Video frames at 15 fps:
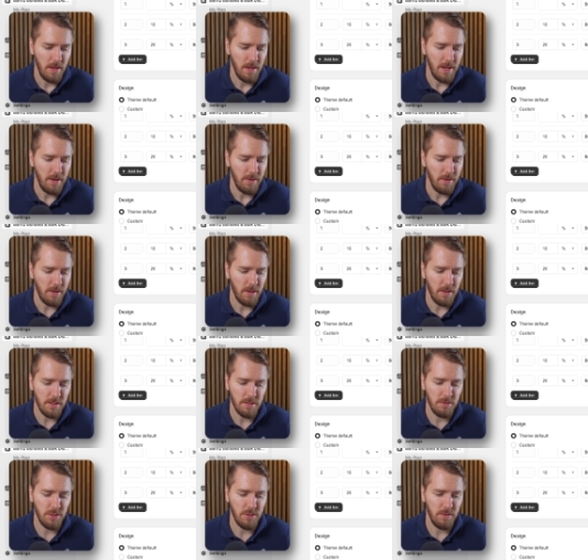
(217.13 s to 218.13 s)
Now you can
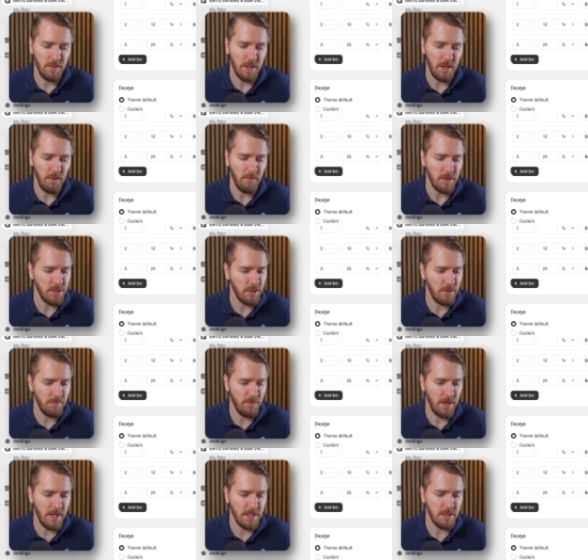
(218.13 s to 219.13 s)
also show the original
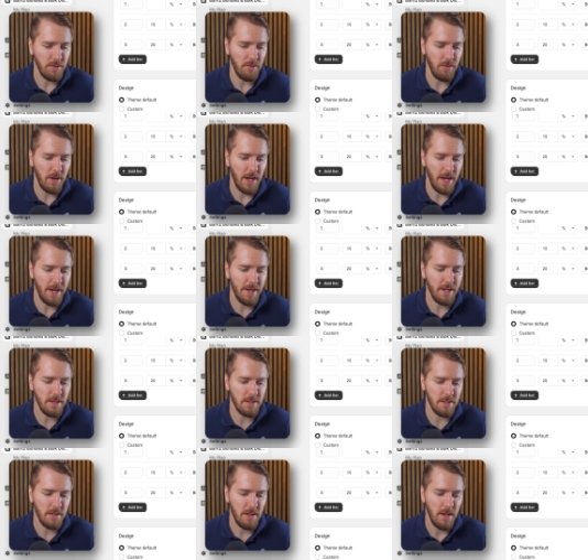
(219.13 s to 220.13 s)
price or hide
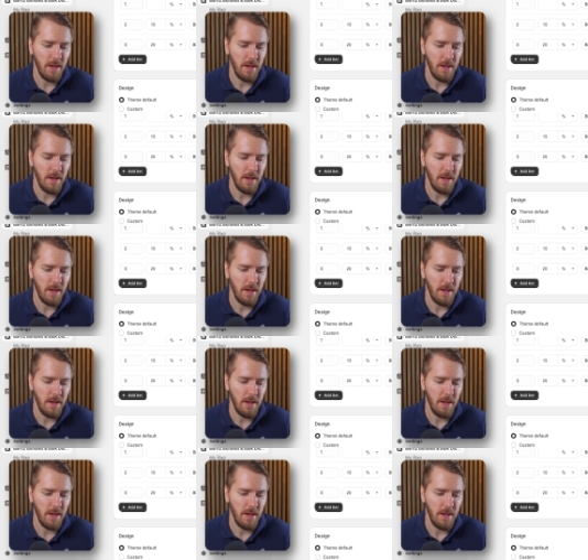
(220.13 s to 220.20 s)
it.